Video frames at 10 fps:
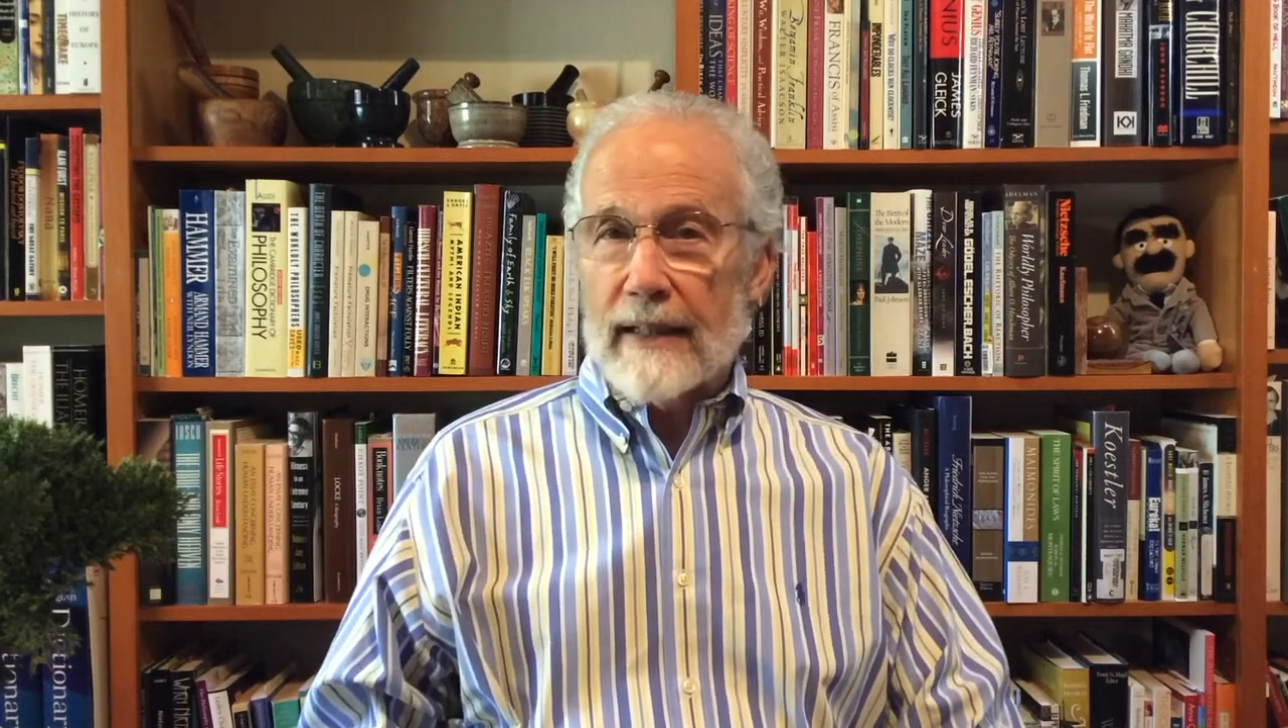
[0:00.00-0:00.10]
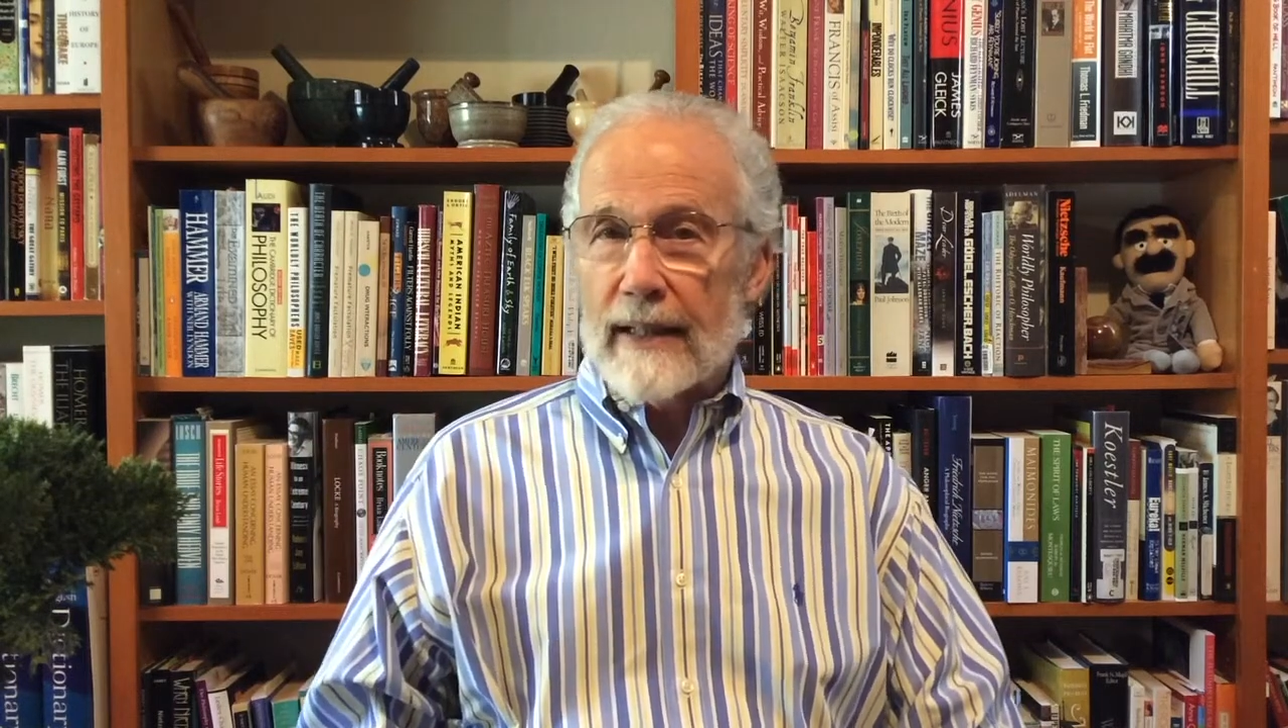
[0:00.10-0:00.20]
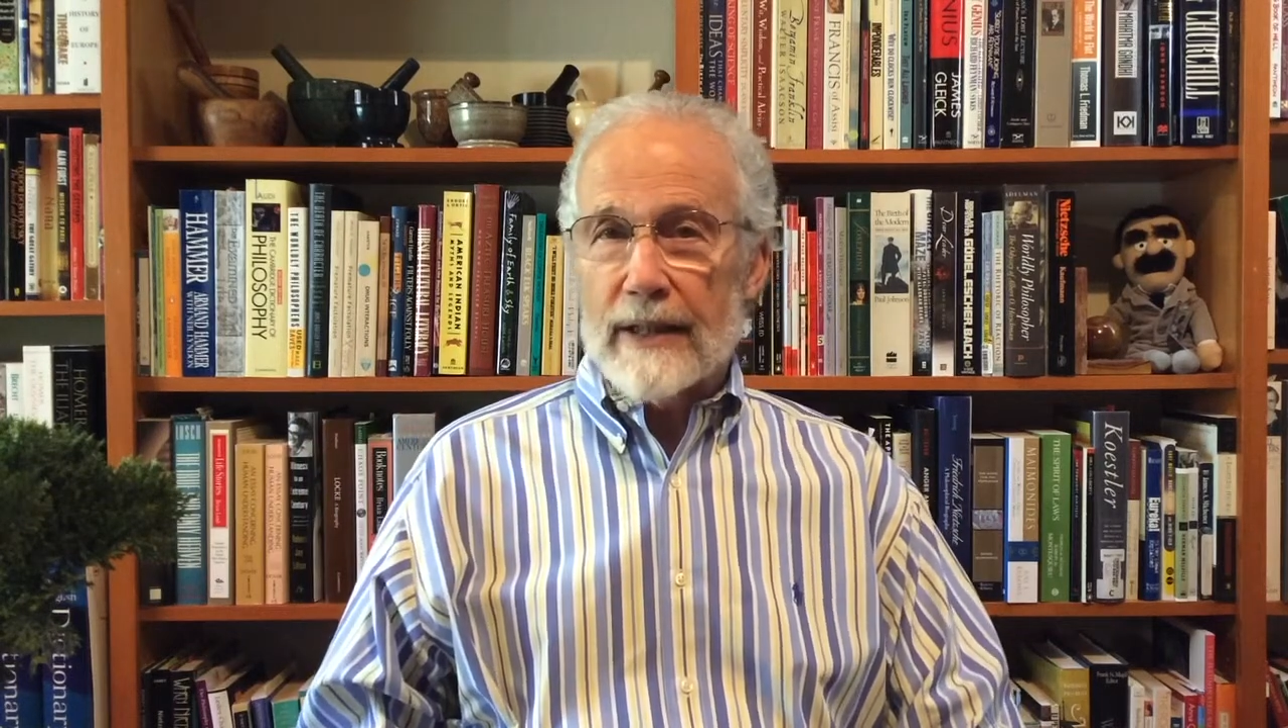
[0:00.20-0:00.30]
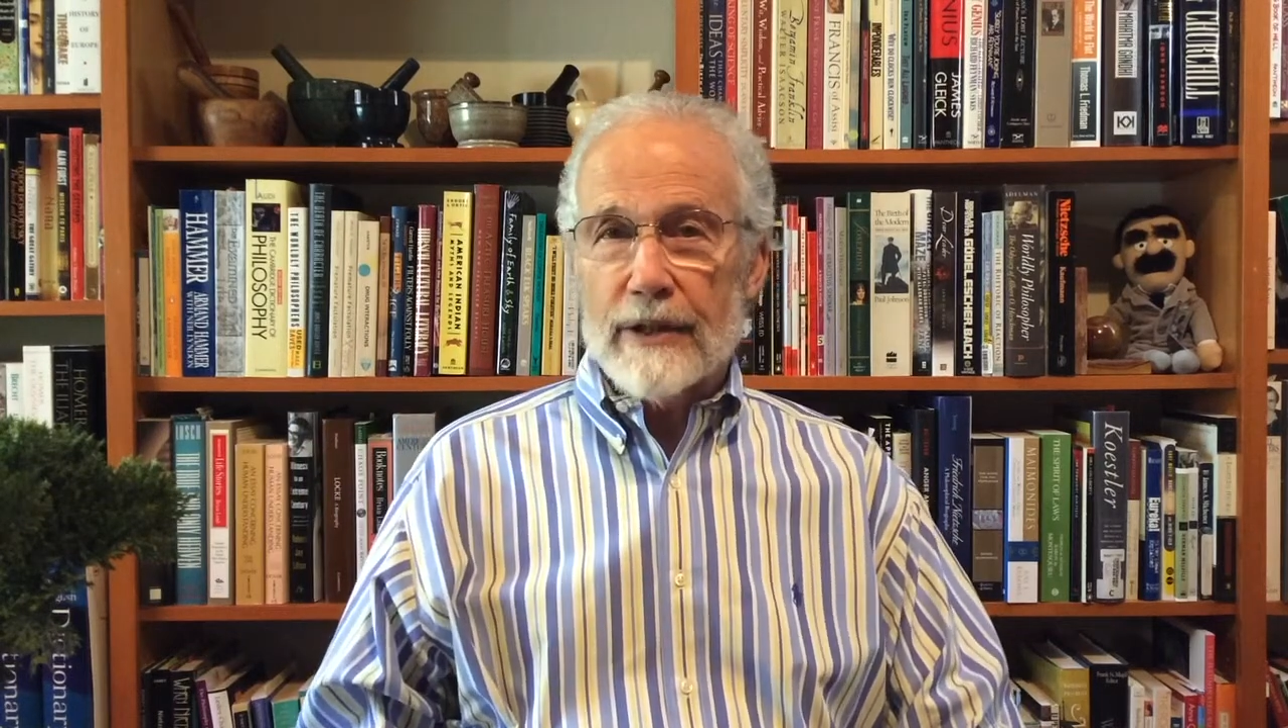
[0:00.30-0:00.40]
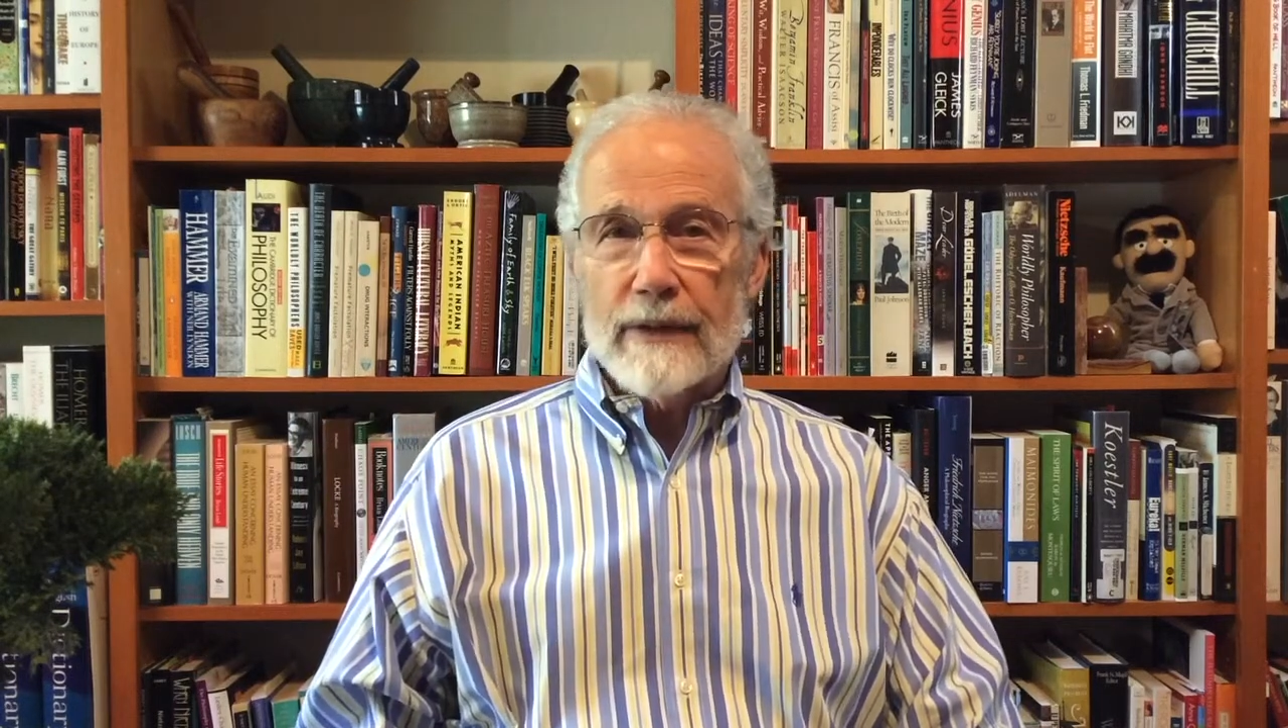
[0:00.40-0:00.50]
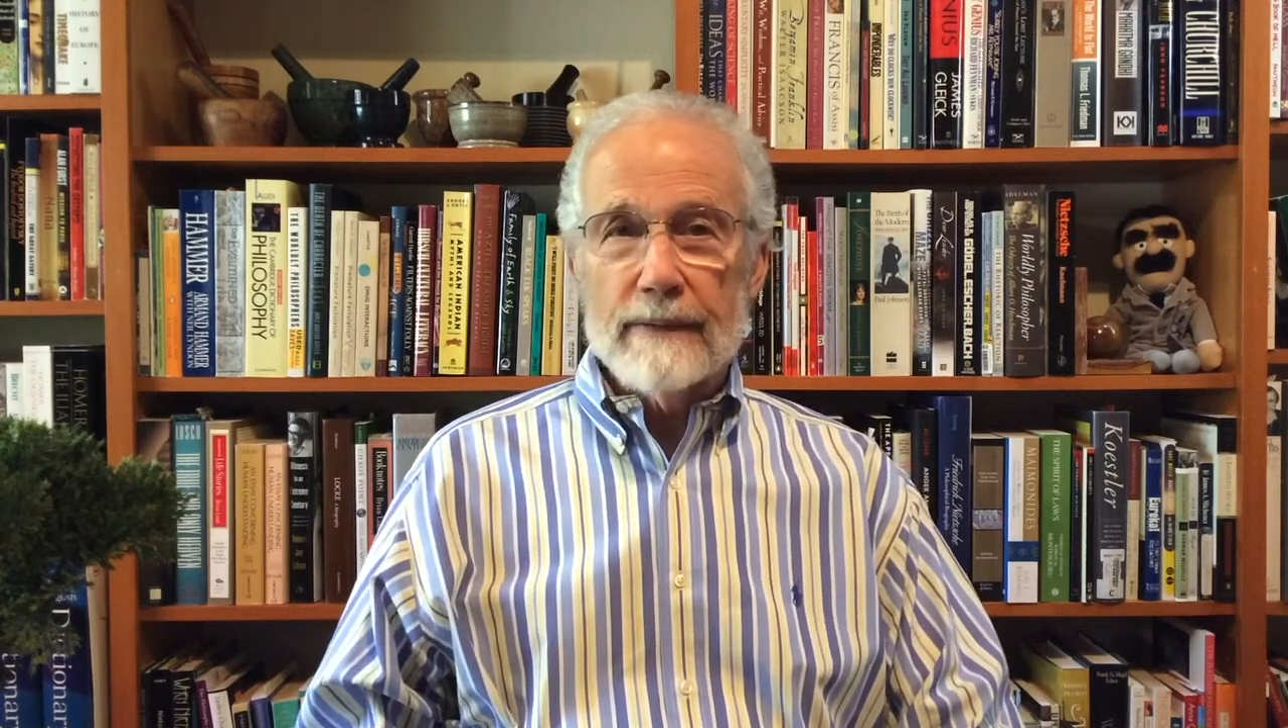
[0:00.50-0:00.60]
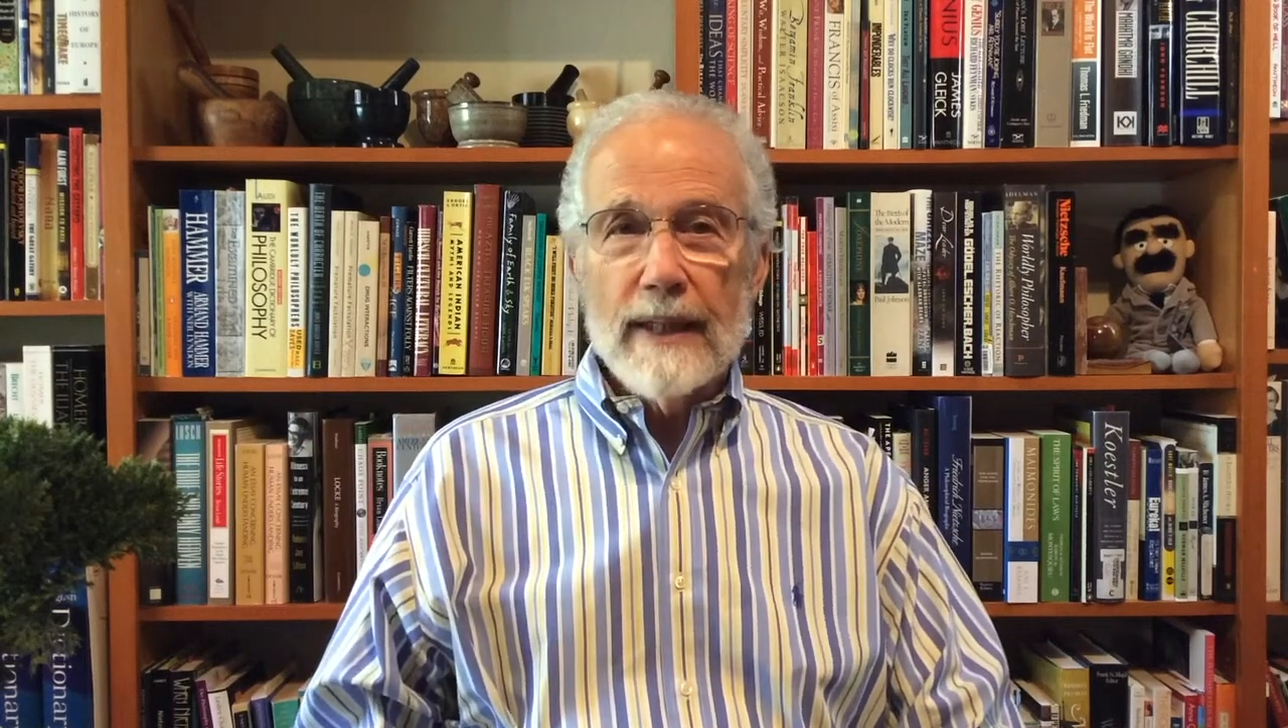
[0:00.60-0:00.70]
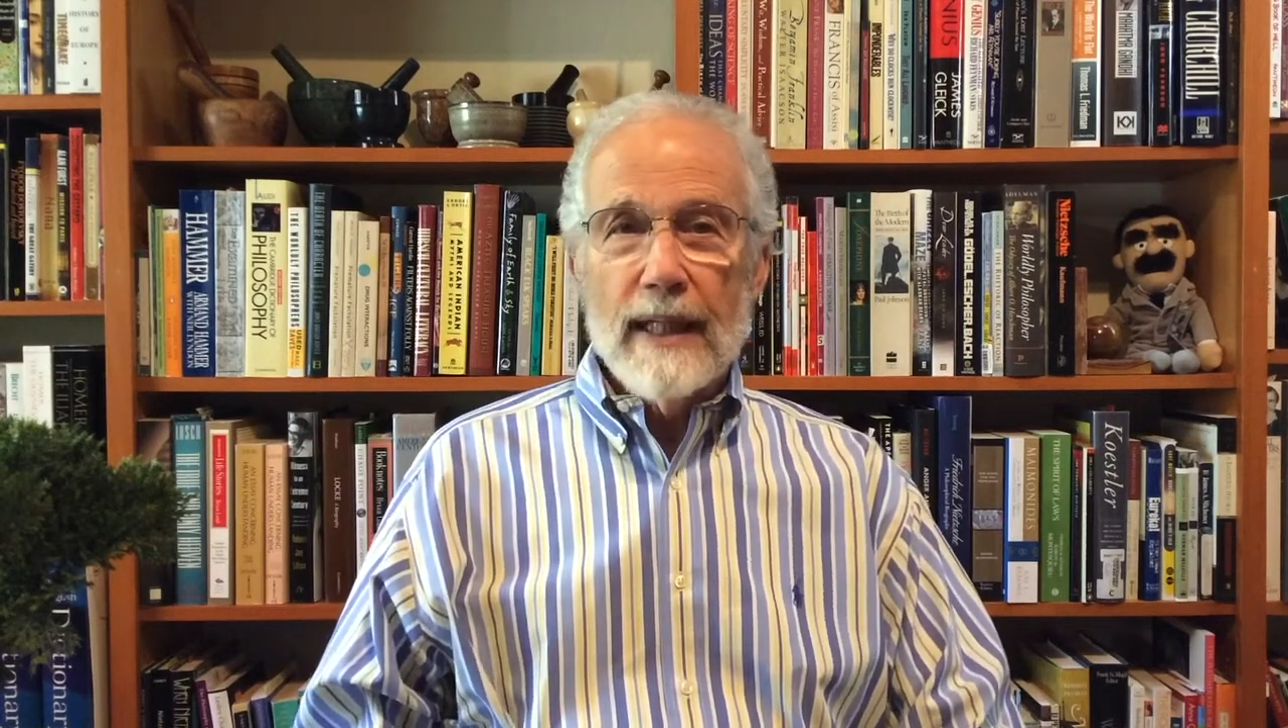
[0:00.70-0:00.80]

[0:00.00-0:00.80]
of the issue.